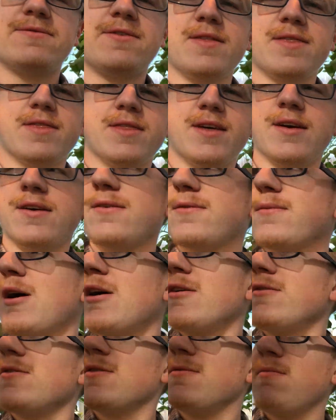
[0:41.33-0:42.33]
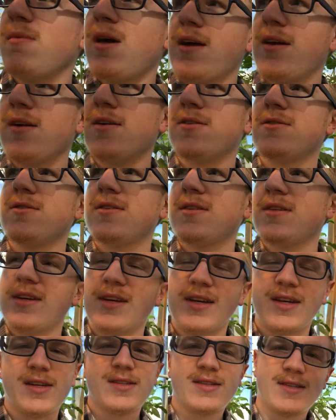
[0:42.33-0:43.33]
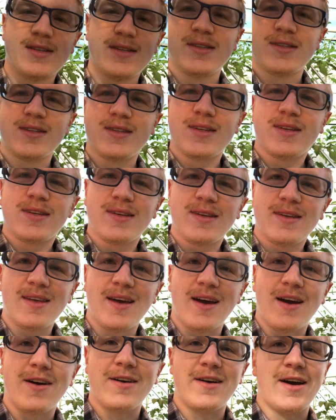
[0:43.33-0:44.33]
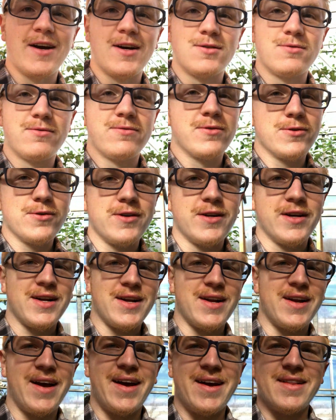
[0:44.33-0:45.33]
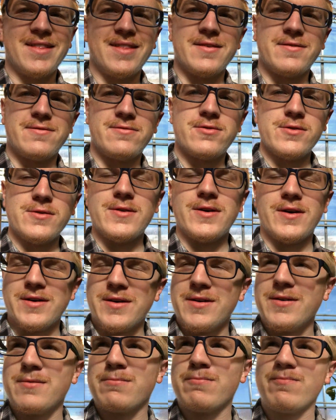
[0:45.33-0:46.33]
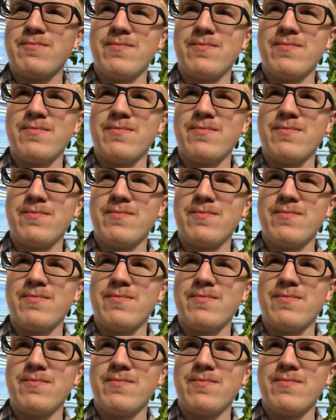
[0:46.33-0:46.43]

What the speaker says: fun thing about tomatoes is, since they are now fruiting and the fruit are